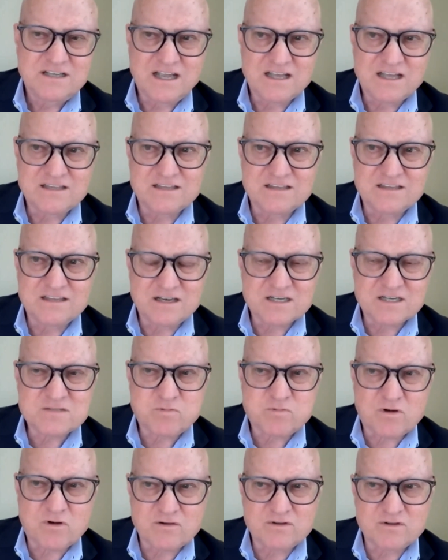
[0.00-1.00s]
And then the
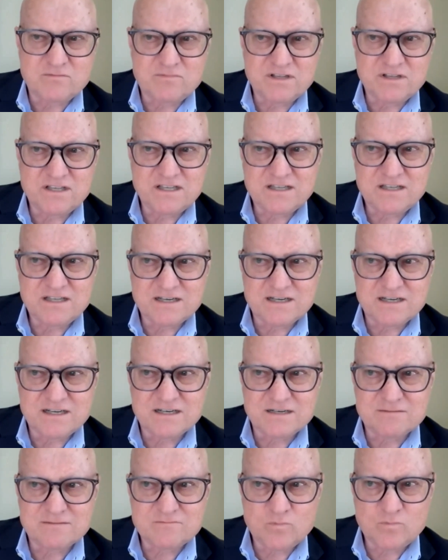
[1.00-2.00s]
next part would be
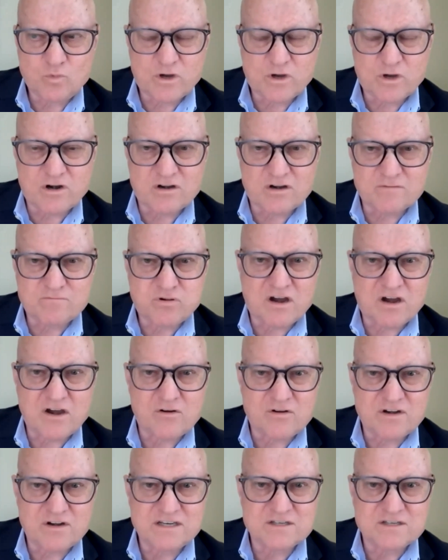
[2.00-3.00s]
what are our
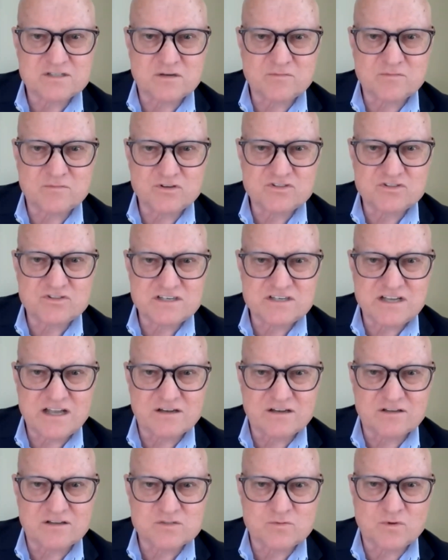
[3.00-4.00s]
priority distribution
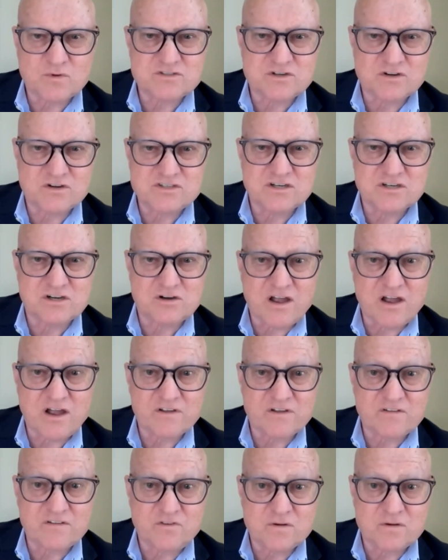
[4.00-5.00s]
channels, what's our
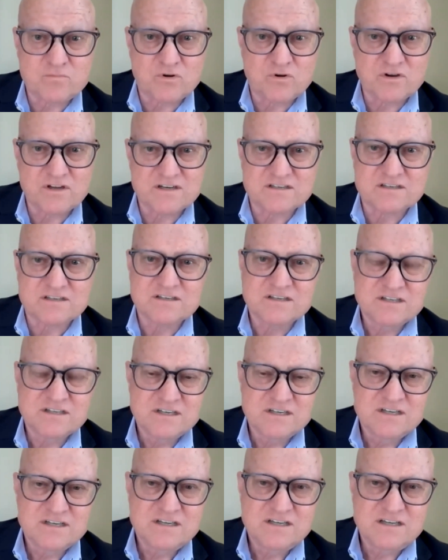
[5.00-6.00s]
geographic footprint,
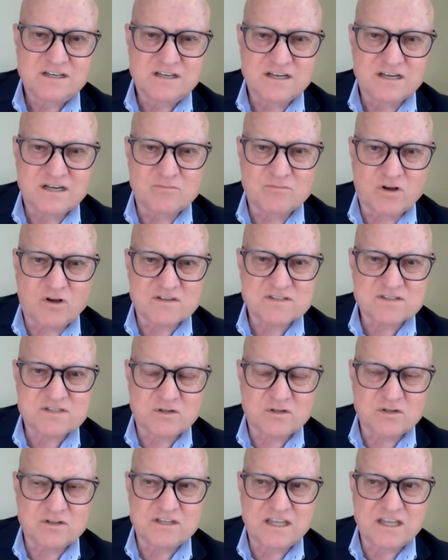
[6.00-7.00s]

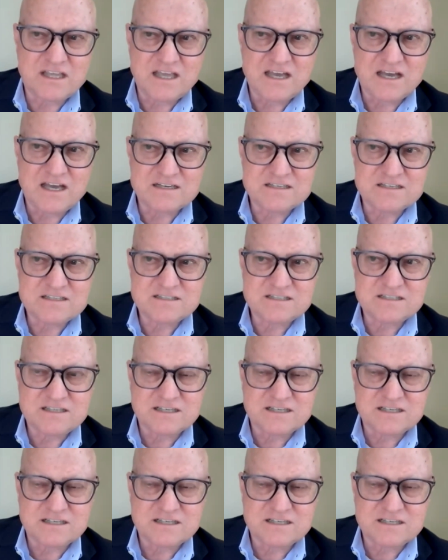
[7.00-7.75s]
also looking at